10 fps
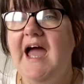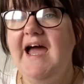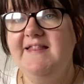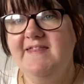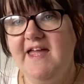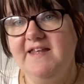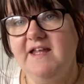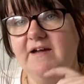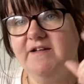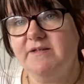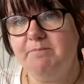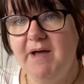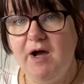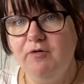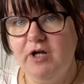And then there is a
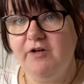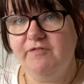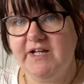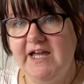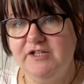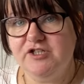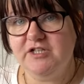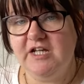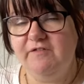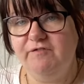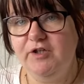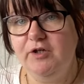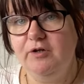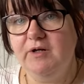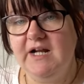bell notification. If
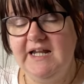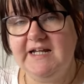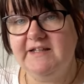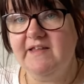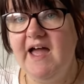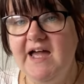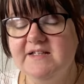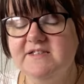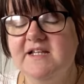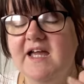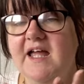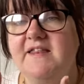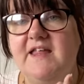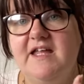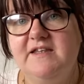you click that,
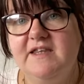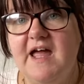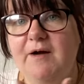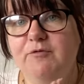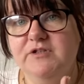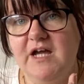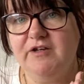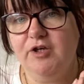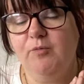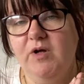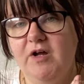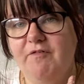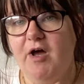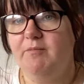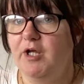then that will tell you when I've
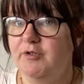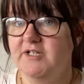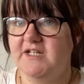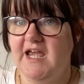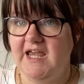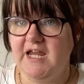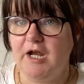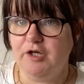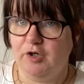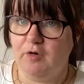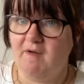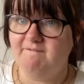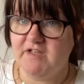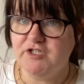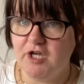uploaded a new
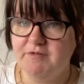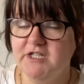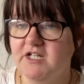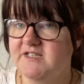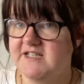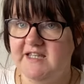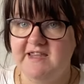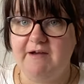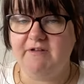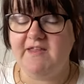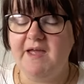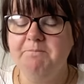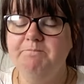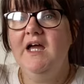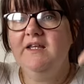video and you can see it there and then.